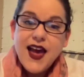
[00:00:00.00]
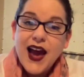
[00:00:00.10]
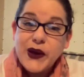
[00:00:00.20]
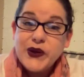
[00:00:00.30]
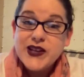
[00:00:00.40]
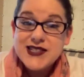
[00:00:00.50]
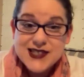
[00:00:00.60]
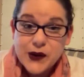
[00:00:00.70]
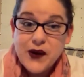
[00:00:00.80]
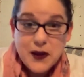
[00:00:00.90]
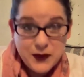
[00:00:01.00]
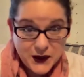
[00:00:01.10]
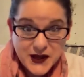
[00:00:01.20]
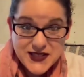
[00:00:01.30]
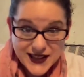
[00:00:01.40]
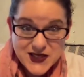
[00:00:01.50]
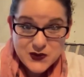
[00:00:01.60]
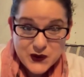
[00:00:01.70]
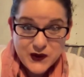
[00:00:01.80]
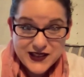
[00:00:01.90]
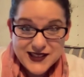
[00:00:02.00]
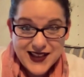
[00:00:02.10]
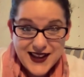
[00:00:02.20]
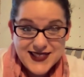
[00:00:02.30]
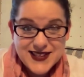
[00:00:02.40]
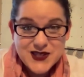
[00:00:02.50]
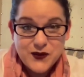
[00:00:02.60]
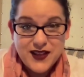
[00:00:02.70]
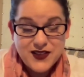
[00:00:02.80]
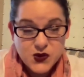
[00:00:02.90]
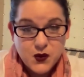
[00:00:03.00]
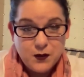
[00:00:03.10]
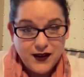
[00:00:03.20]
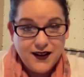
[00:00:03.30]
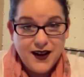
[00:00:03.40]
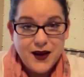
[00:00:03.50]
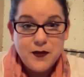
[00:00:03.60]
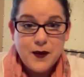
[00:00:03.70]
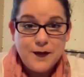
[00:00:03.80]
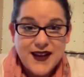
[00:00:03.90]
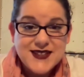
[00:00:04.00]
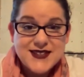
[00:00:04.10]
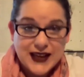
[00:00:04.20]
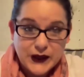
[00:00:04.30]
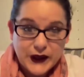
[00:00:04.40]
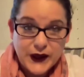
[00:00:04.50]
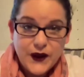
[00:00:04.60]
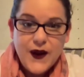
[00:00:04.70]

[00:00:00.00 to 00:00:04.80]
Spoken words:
And you can see why Puritans would really like this and why this would become a bestseller.